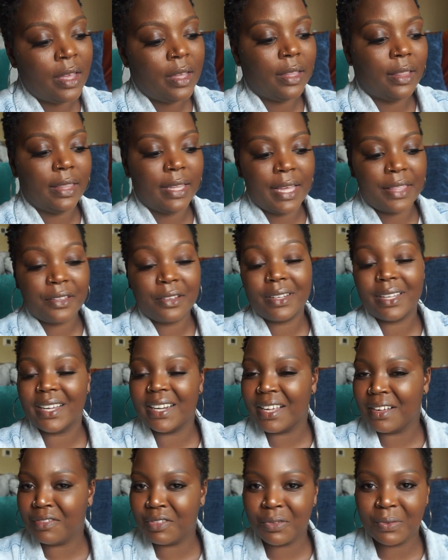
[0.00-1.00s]
leather that
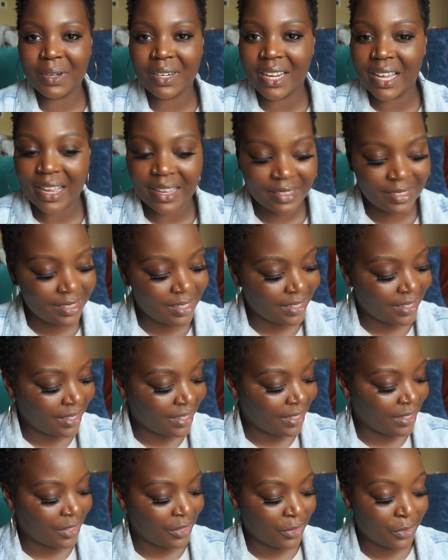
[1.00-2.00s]
everyone has to
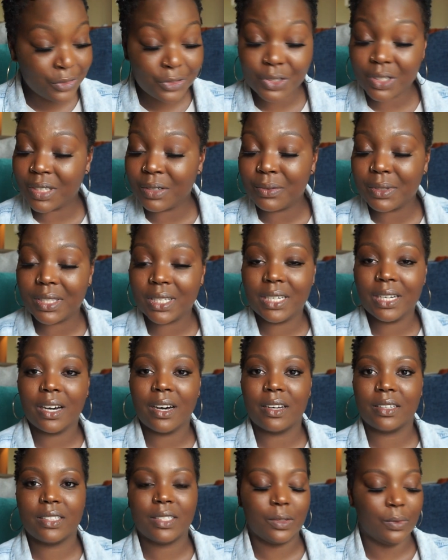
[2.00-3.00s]
get usually with the
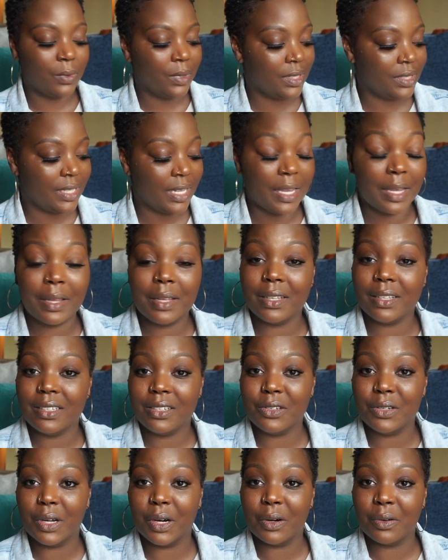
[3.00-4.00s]
Docs, the ones that,
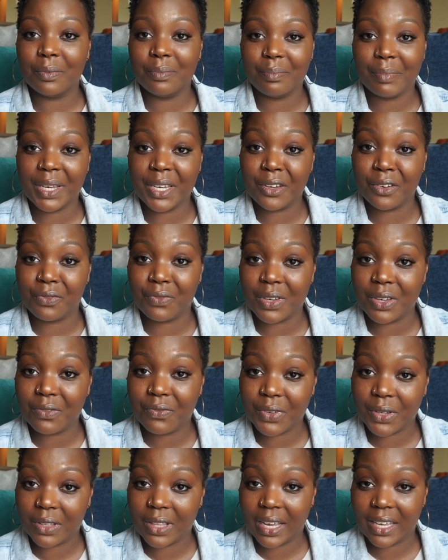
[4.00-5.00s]
you know, make your feet
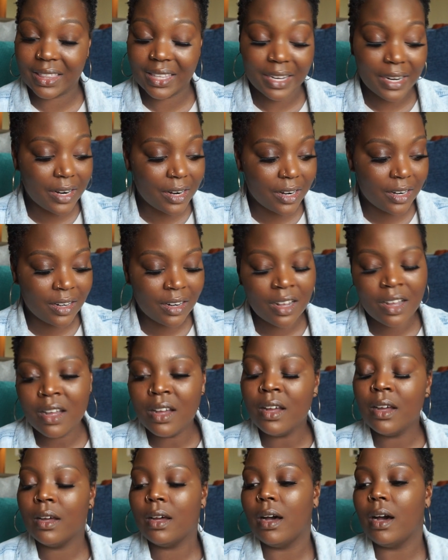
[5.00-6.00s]
feel like they hurt.
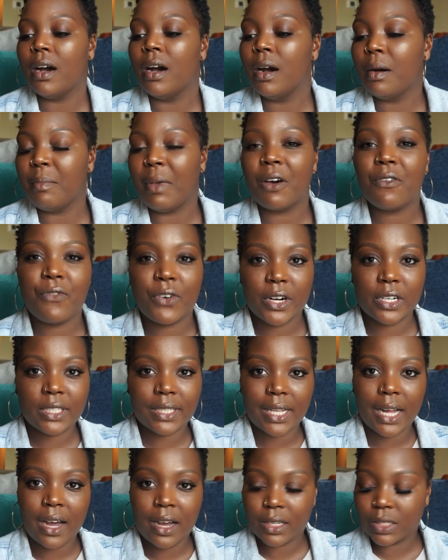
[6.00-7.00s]
My first
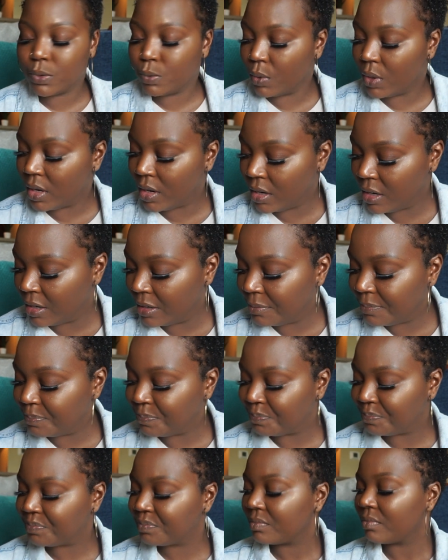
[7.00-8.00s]
Docs were,
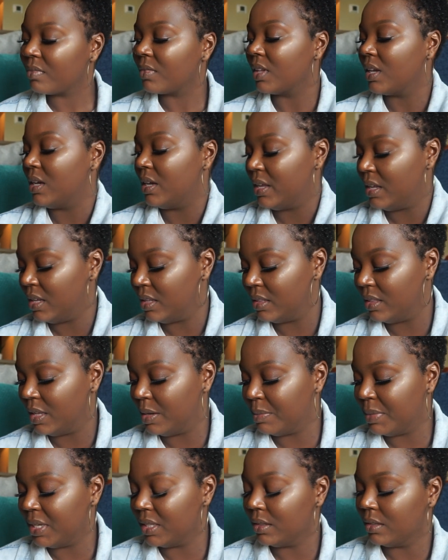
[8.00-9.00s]
and
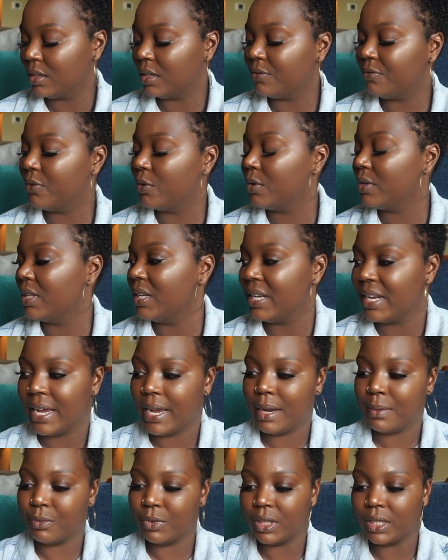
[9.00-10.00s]
let me look for the
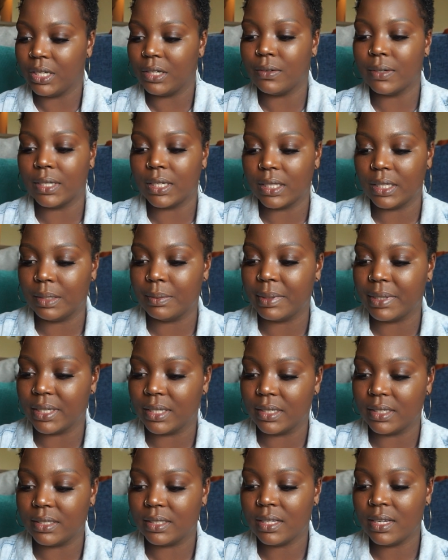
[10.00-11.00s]
name really quickly
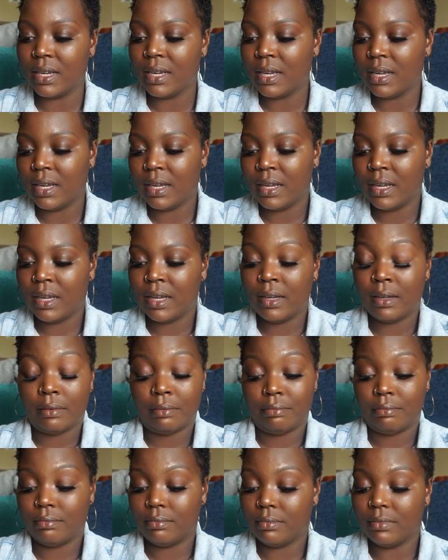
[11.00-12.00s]
because
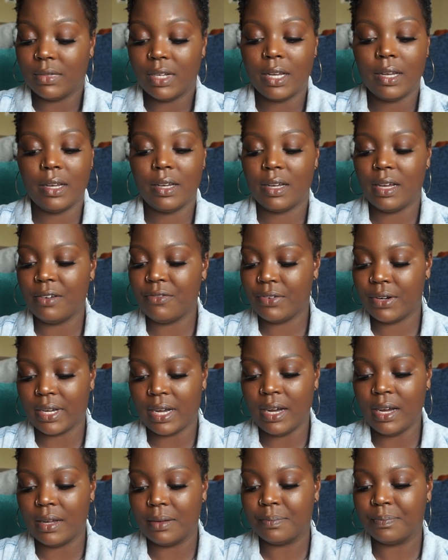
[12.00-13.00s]
I
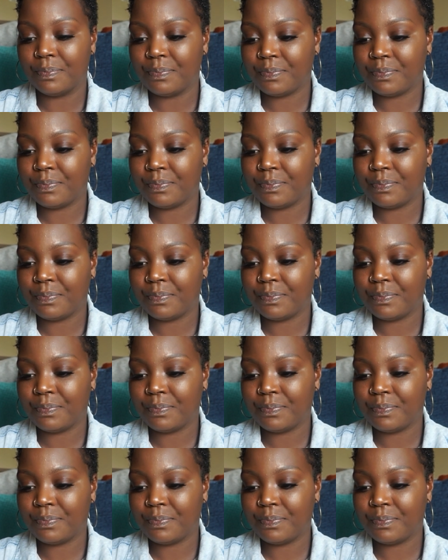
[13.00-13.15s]
forgot.